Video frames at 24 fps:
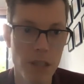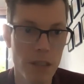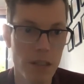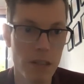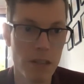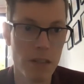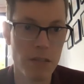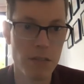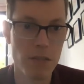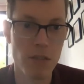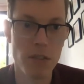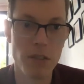
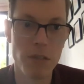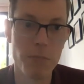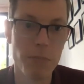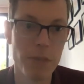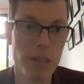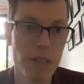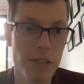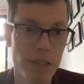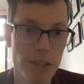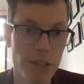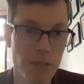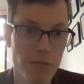certain
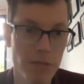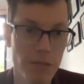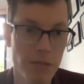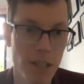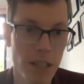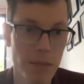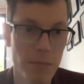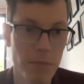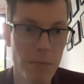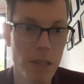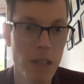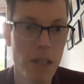period of
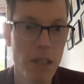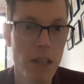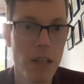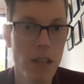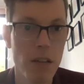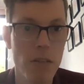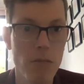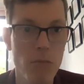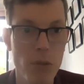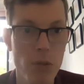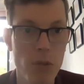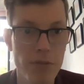time.
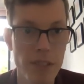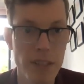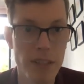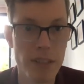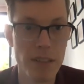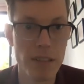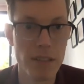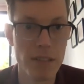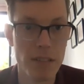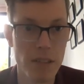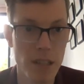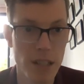
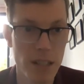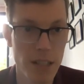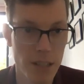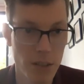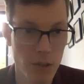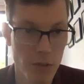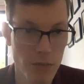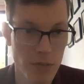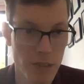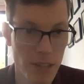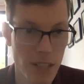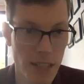Within a
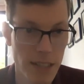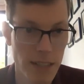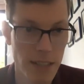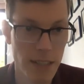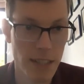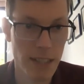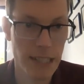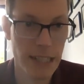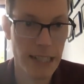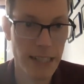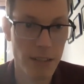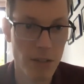contact, I
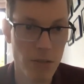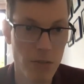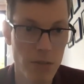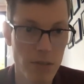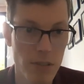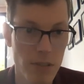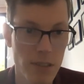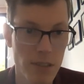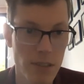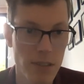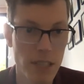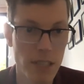click on
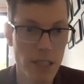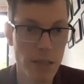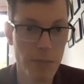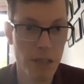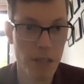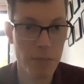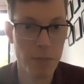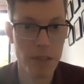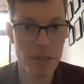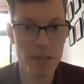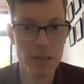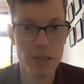this email
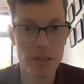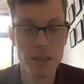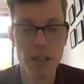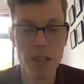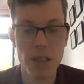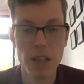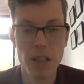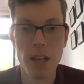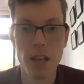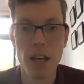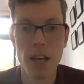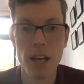button,
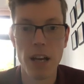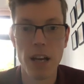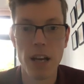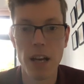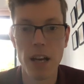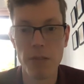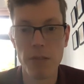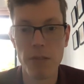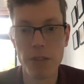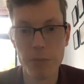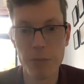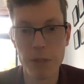
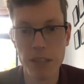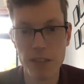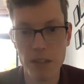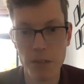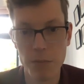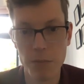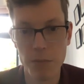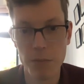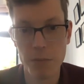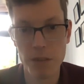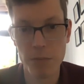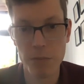which brings
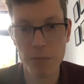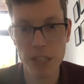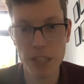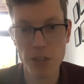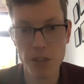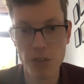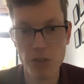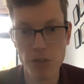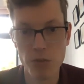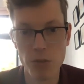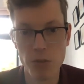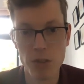up the
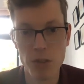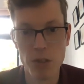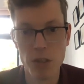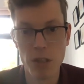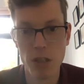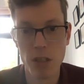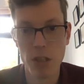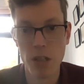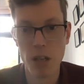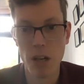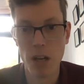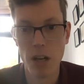menu
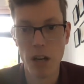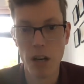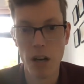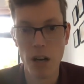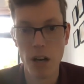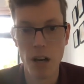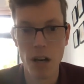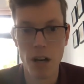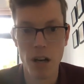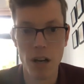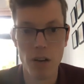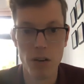
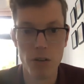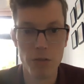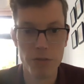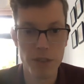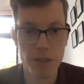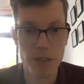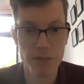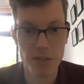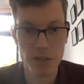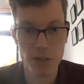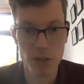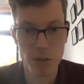of
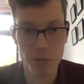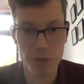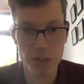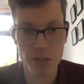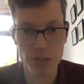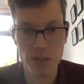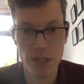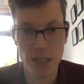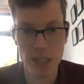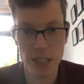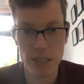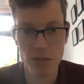different
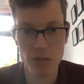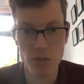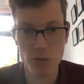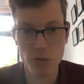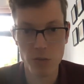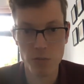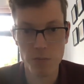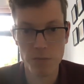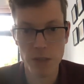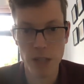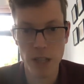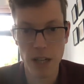options I can do.
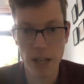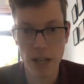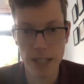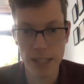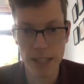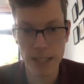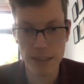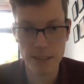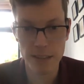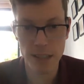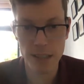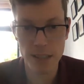I
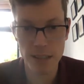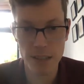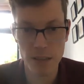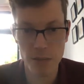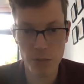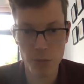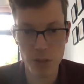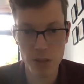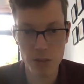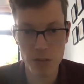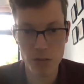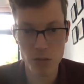can send a
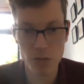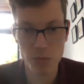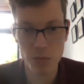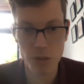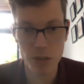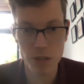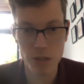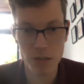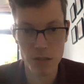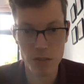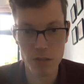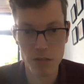
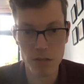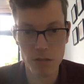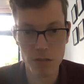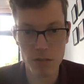one-to-one